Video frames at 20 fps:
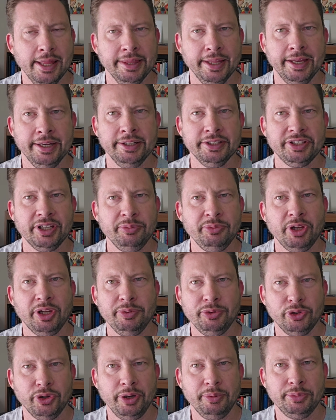And then
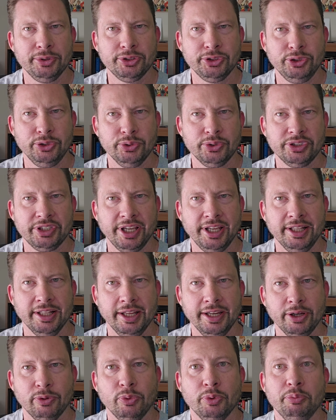sometimes you're able to
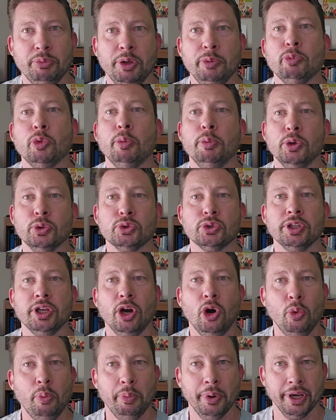send like when people
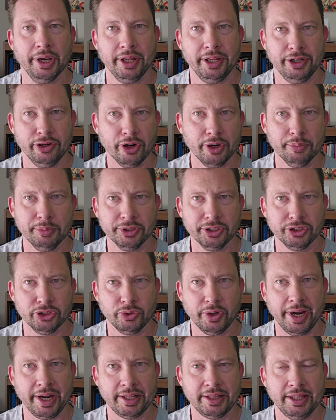mostly open, and you're able
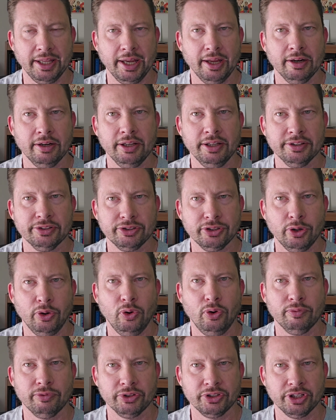to track that. And
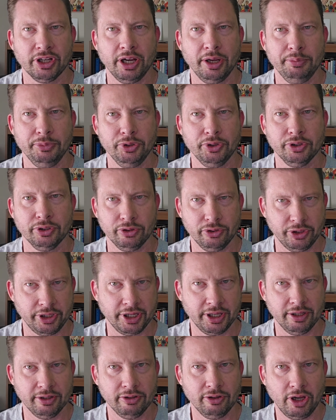so over time you can
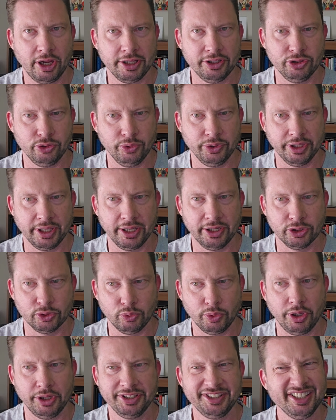look at doing that
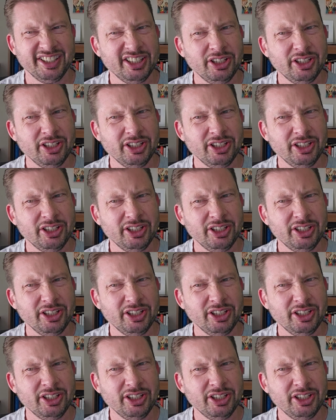as well.